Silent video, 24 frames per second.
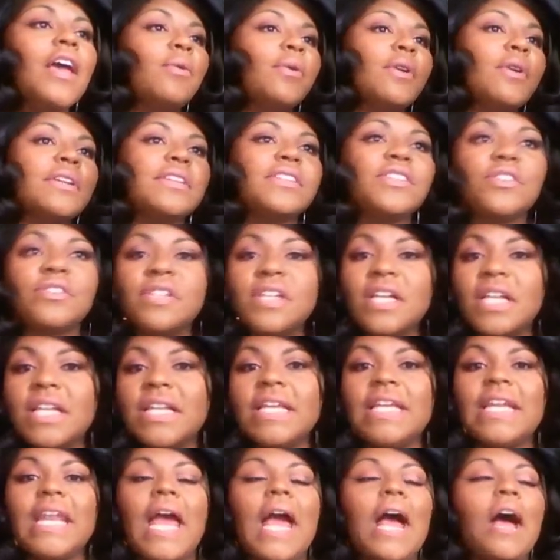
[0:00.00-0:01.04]
We're going to start to
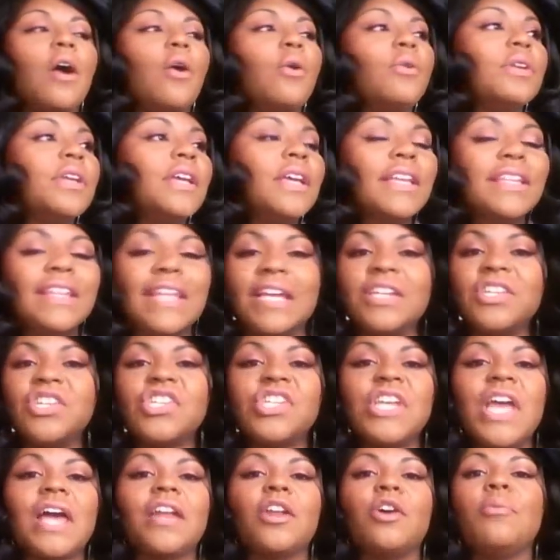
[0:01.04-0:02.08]
clean out that
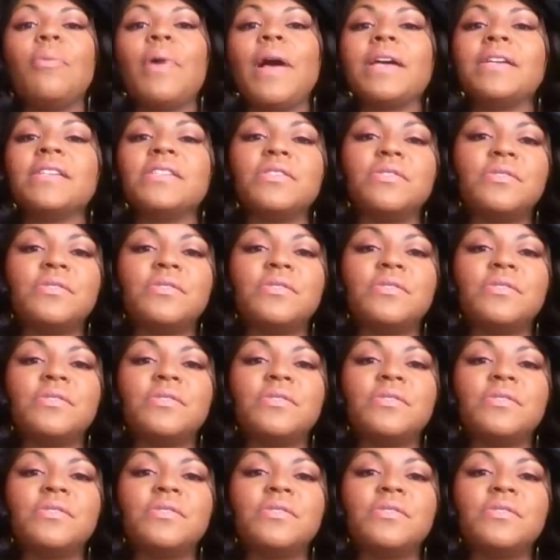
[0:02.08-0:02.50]
shadow box,